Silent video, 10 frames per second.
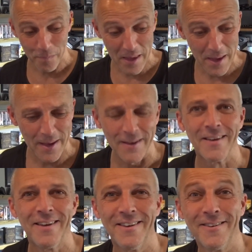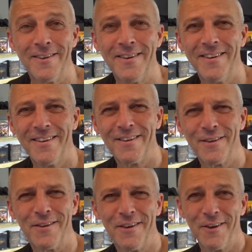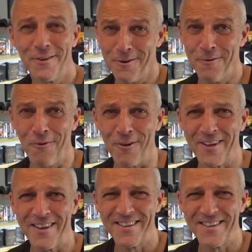Yeah, you're not wrong.